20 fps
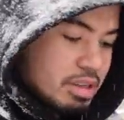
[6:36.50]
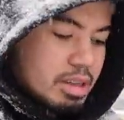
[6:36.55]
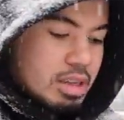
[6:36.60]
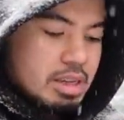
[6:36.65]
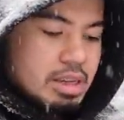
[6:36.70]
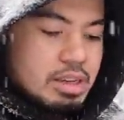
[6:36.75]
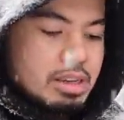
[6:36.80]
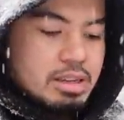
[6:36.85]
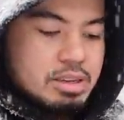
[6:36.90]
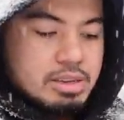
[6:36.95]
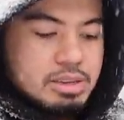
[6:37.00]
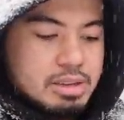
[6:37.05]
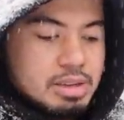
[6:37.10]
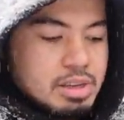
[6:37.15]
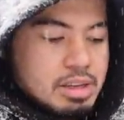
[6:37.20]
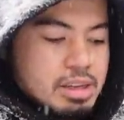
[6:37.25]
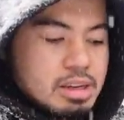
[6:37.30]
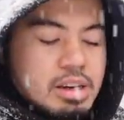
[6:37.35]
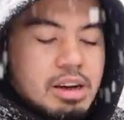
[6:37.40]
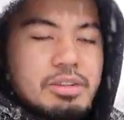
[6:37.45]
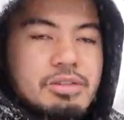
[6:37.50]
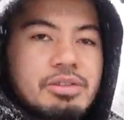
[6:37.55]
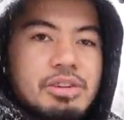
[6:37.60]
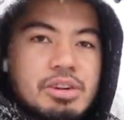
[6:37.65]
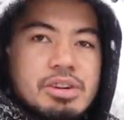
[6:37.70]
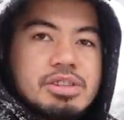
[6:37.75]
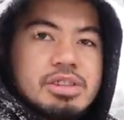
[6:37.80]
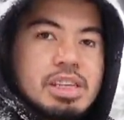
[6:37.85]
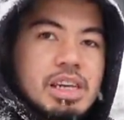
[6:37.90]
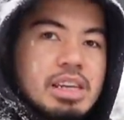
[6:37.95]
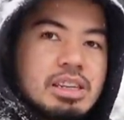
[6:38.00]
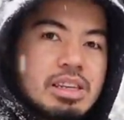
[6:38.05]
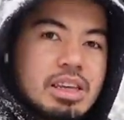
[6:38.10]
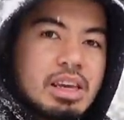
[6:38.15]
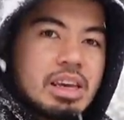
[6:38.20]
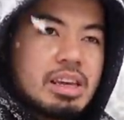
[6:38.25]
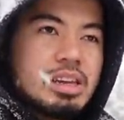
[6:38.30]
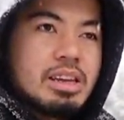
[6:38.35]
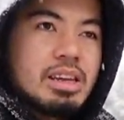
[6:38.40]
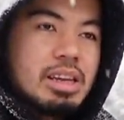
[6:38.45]
a first aid
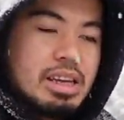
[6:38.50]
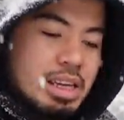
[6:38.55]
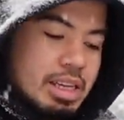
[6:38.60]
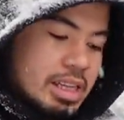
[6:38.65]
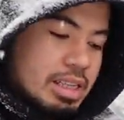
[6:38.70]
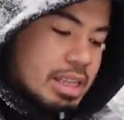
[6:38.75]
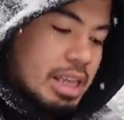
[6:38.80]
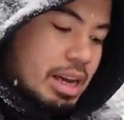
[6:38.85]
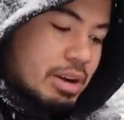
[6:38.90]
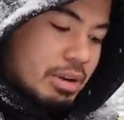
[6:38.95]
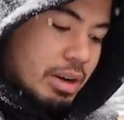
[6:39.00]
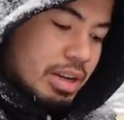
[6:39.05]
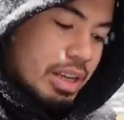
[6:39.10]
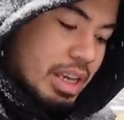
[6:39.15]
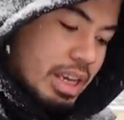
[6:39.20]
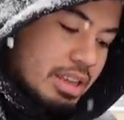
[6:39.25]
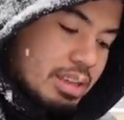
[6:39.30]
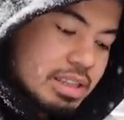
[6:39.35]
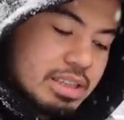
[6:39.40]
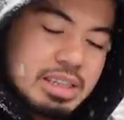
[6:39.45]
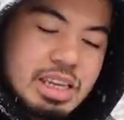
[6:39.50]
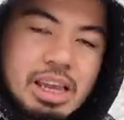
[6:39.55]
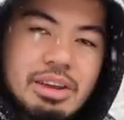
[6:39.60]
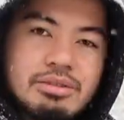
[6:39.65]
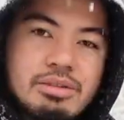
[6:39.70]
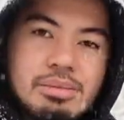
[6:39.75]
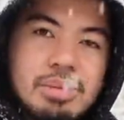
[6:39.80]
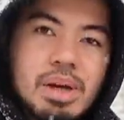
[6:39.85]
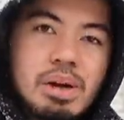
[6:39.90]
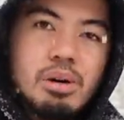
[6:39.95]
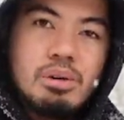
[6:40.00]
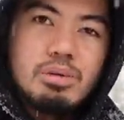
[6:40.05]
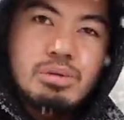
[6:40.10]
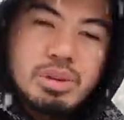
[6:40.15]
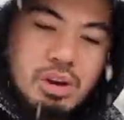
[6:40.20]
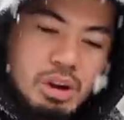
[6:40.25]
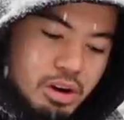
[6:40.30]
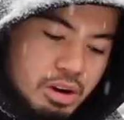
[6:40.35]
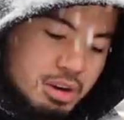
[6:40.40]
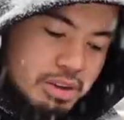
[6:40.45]
kit. Now, again, this came from my old
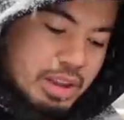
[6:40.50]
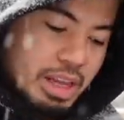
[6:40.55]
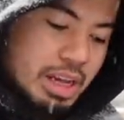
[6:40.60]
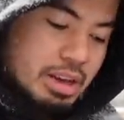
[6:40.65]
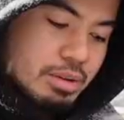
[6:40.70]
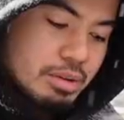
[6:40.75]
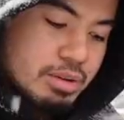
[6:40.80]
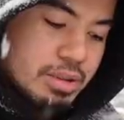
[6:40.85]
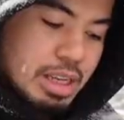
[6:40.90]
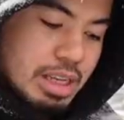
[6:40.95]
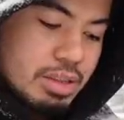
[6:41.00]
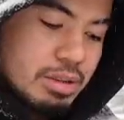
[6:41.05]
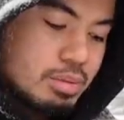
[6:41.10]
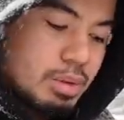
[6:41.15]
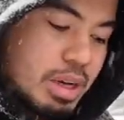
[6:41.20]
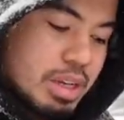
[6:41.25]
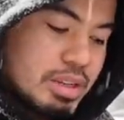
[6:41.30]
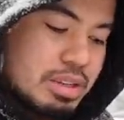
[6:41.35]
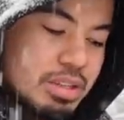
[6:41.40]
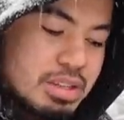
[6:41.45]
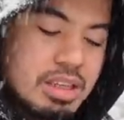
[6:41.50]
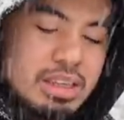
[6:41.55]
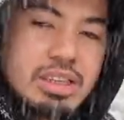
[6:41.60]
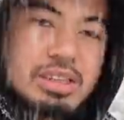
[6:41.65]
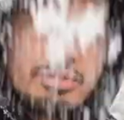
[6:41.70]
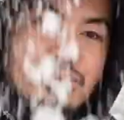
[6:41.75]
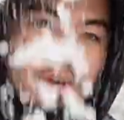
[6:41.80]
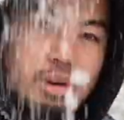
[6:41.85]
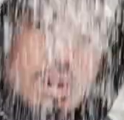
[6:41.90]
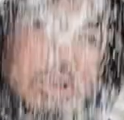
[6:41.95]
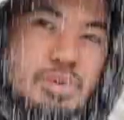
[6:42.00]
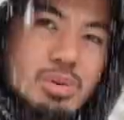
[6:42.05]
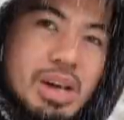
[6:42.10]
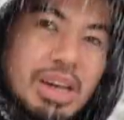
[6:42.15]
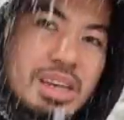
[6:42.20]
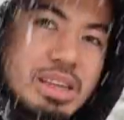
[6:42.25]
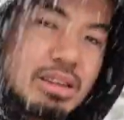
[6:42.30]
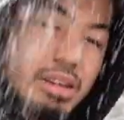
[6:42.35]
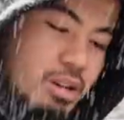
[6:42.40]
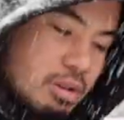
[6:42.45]
car. That's why you see this
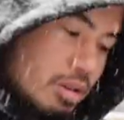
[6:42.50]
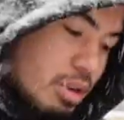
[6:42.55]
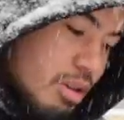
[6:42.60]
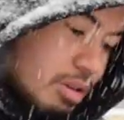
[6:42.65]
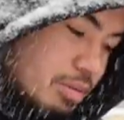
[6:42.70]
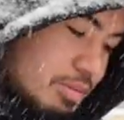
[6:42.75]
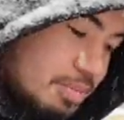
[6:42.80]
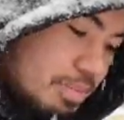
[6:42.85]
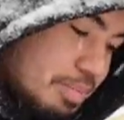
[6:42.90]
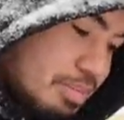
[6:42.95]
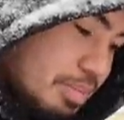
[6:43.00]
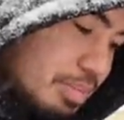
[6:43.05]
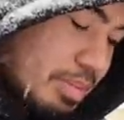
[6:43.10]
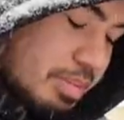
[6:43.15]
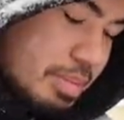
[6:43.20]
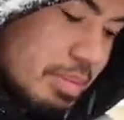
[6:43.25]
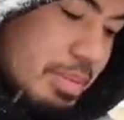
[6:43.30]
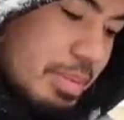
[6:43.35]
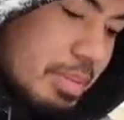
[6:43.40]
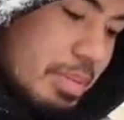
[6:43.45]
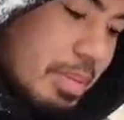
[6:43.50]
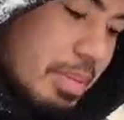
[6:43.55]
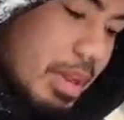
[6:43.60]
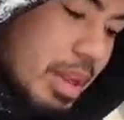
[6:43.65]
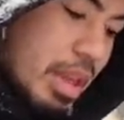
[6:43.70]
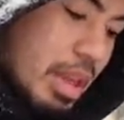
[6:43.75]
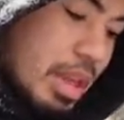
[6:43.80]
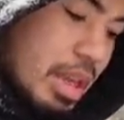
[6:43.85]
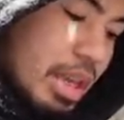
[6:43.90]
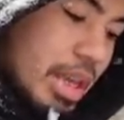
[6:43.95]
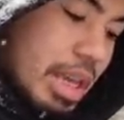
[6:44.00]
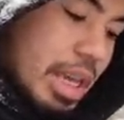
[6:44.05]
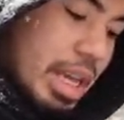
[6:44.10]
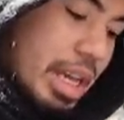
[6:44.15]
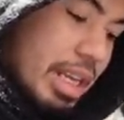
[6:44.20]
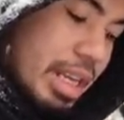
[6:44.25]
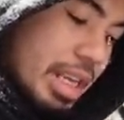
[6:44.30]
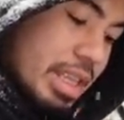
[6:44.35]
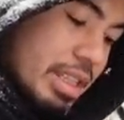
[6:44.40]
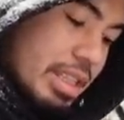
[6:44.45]
Volkswagen logo.
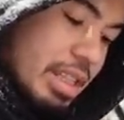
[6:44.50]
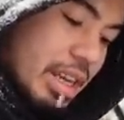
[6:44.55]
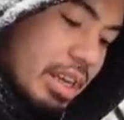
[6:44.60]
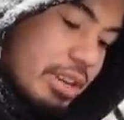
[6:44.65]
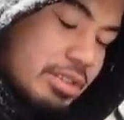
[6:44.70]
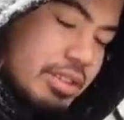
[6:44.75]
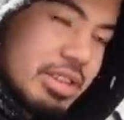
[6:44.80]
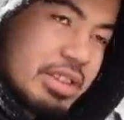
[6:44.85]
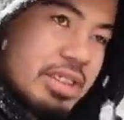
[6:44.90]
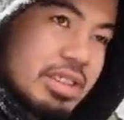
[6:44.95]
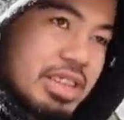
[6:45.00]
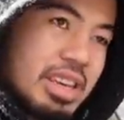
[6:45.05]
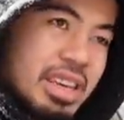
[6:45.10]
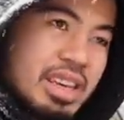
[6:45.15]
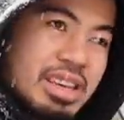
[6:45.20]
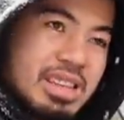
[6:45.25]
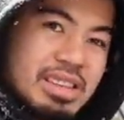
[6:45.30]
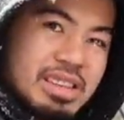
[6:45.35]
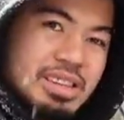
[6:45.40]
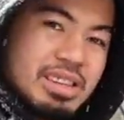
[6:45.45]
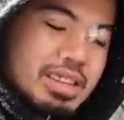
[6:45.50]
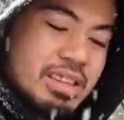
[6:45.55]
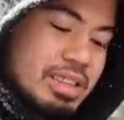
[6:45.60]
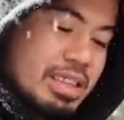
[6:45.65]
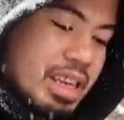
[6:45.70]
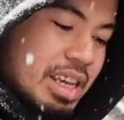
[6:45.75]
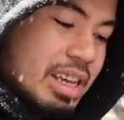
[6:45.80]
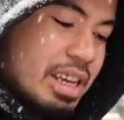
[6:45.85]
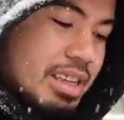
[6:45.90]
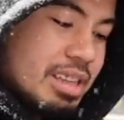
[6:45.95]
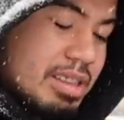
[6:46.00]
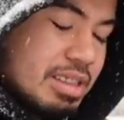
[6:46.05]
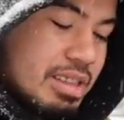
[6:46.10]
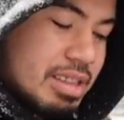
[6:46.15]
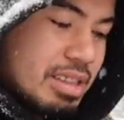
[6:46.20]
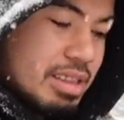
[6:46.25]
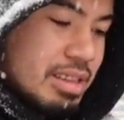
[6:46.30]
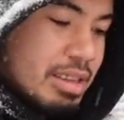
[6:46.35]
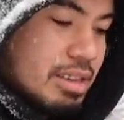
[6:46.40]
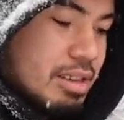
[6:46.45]
And inside of this kit
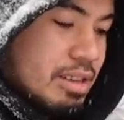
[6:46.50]
contains